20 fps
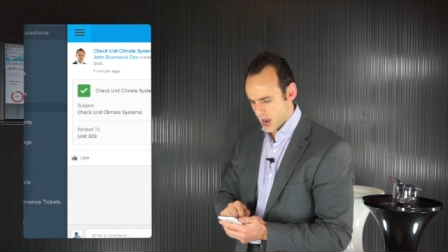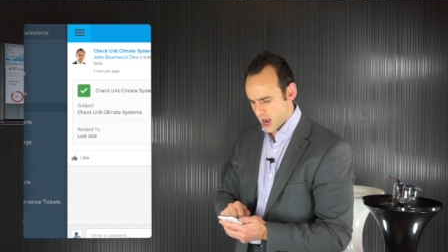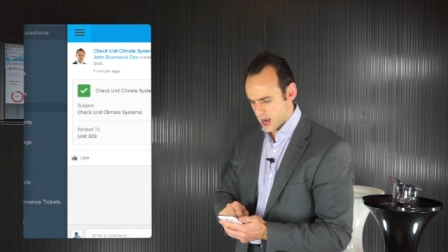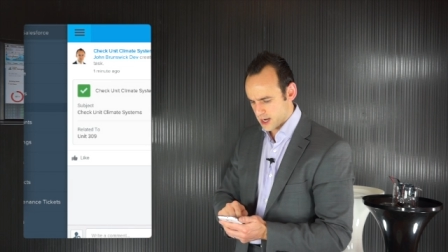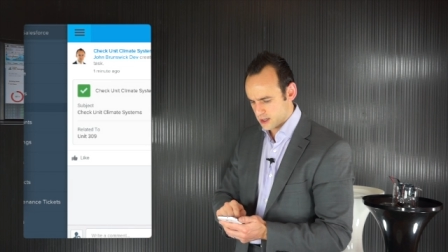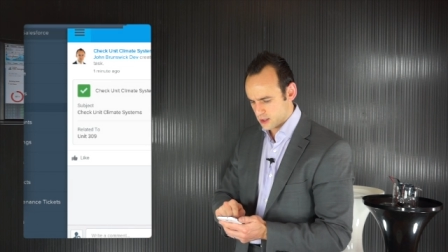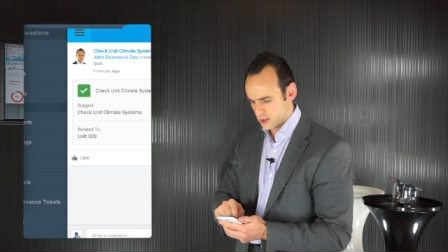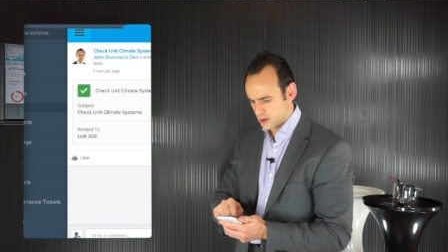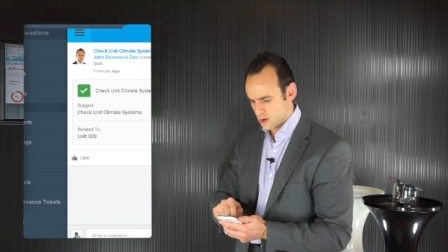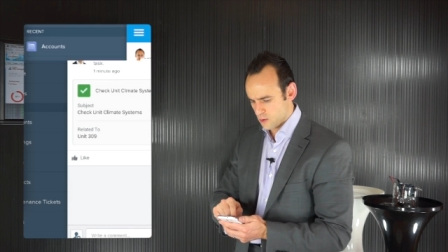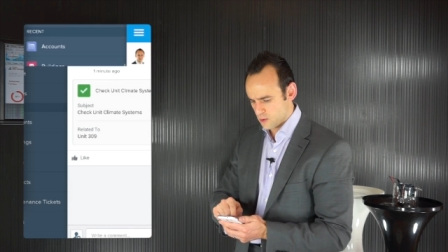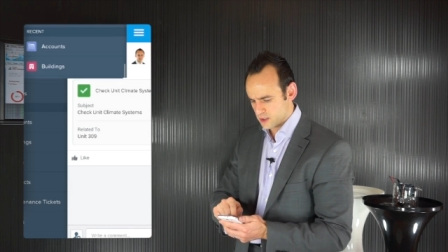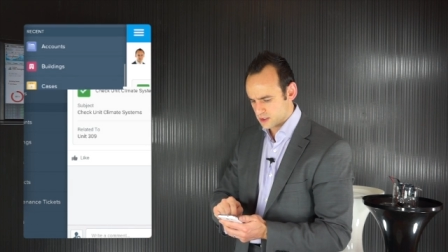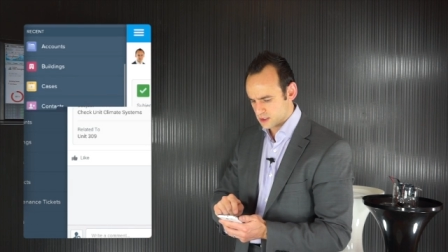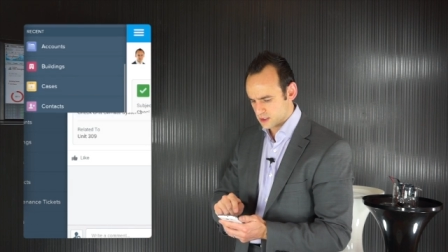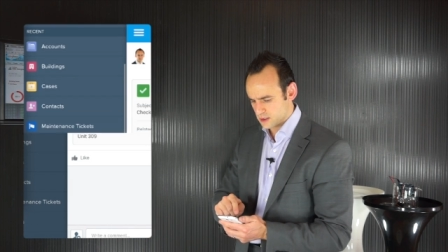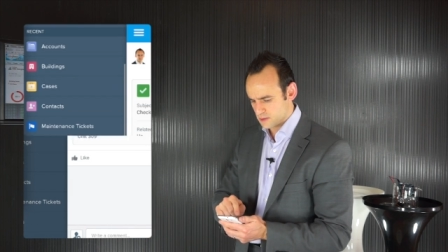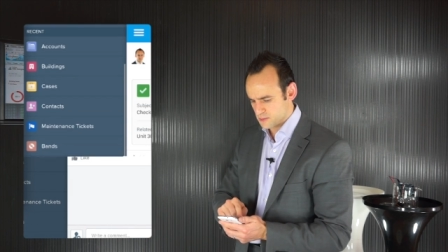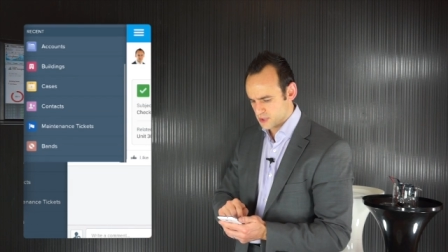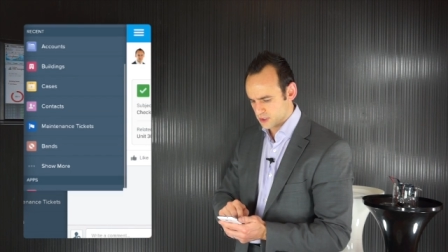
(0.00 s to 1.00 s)
I could go
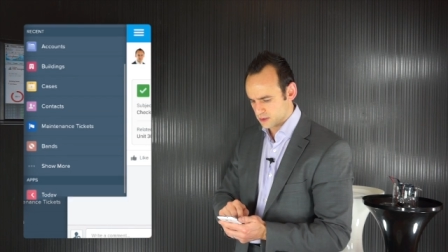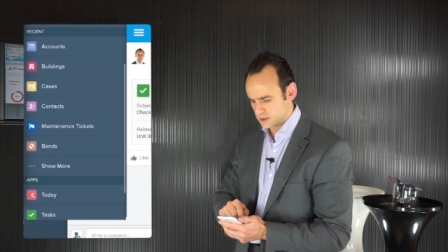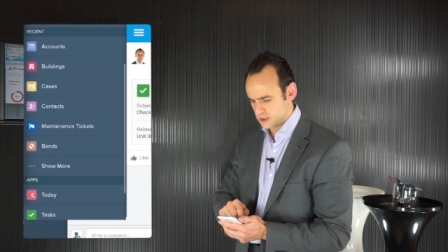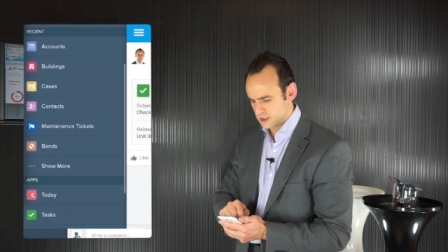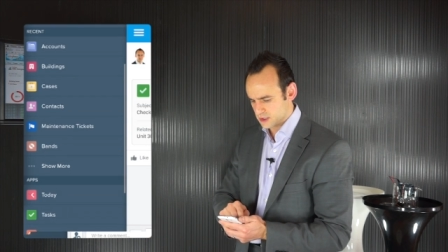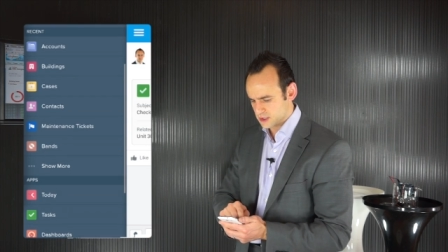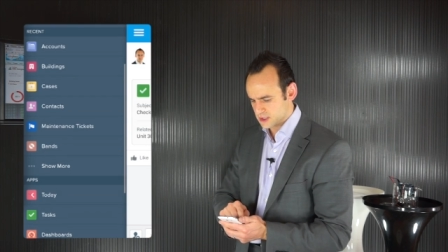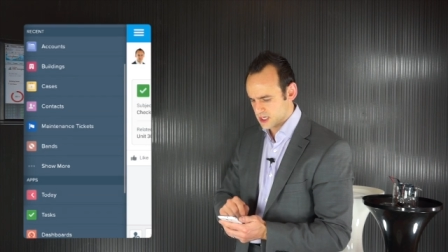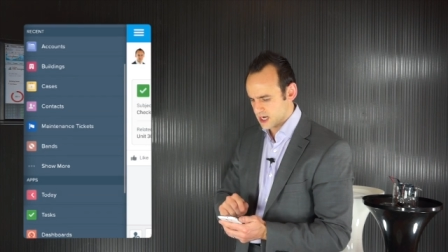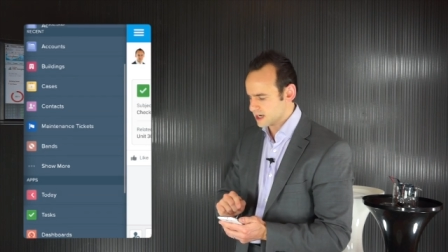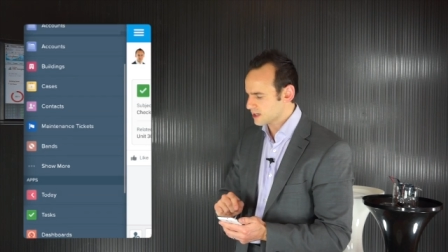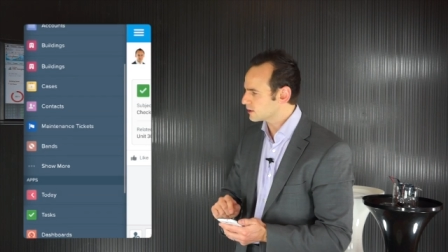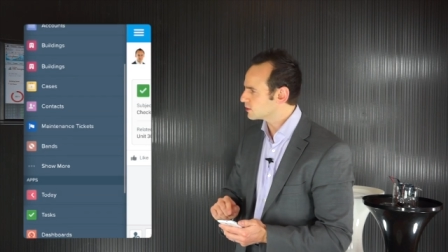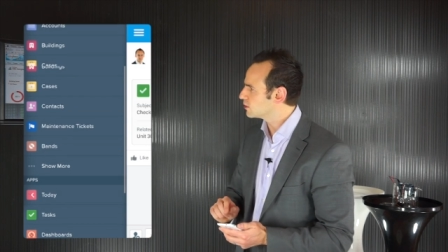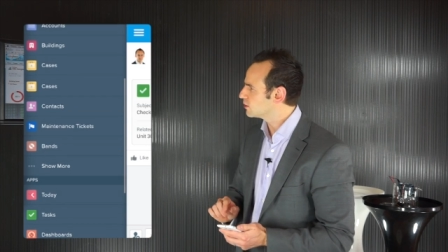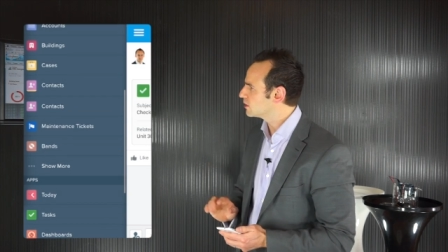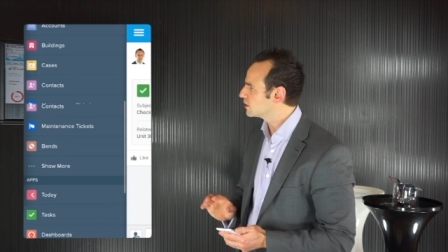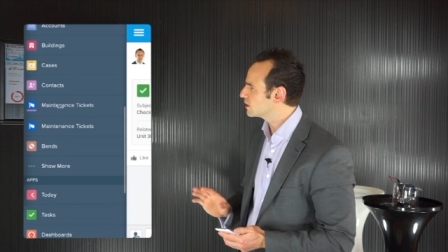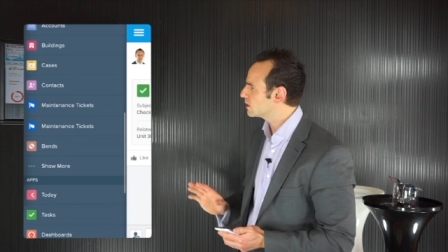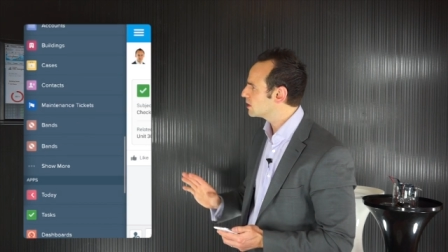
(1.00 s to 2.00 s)
into the building, take a
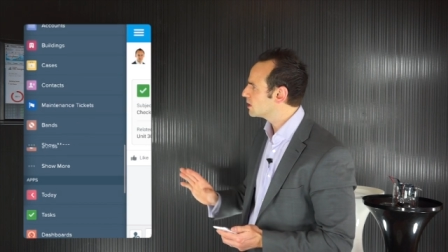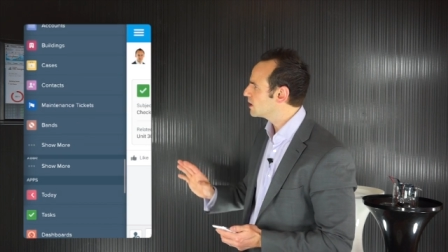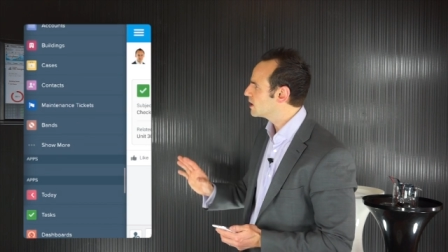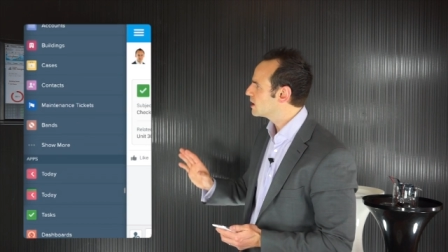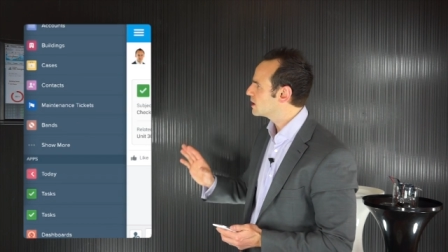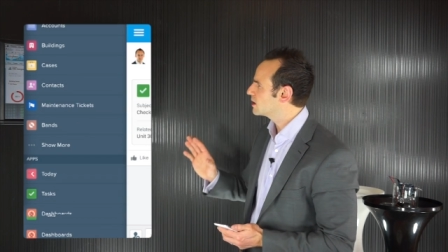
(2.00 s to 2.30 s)
look,